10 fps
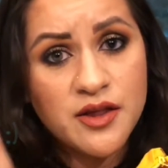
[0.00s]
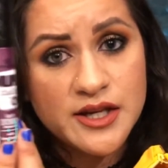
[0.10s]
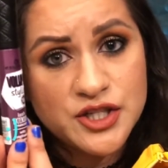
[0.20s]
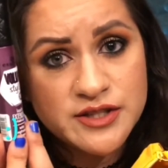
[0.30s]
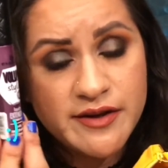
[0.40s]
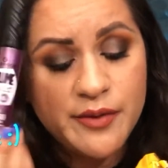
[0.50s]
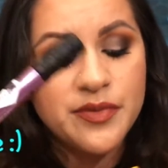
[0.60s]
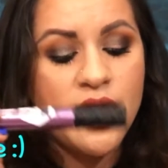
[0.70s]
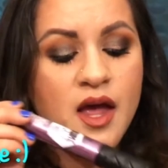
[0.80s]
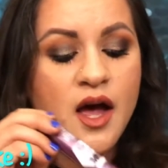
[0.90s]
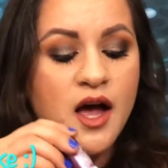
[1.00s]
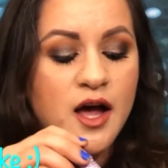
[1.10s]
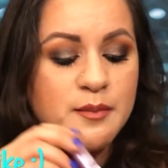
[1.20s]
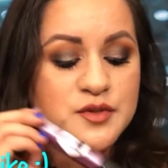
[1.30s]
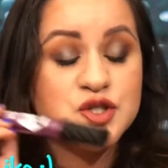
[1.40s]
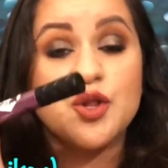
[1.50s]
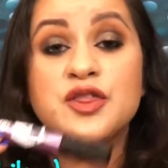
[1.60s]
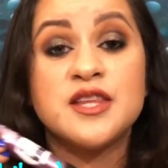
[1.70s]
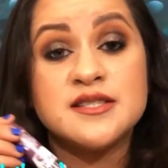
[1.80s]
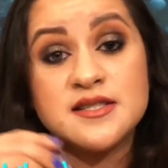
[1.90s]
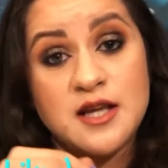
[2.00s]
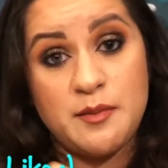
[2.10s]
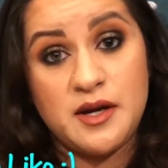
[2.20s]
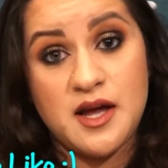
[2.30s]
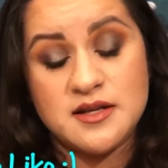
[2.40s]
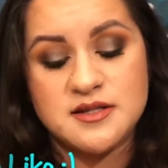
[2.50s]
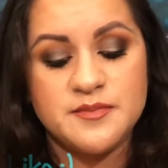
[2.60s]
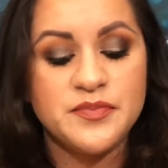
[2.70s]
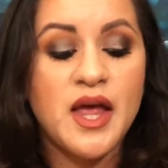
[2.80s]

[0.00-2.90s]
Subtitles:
that I just saw. So this is coming next.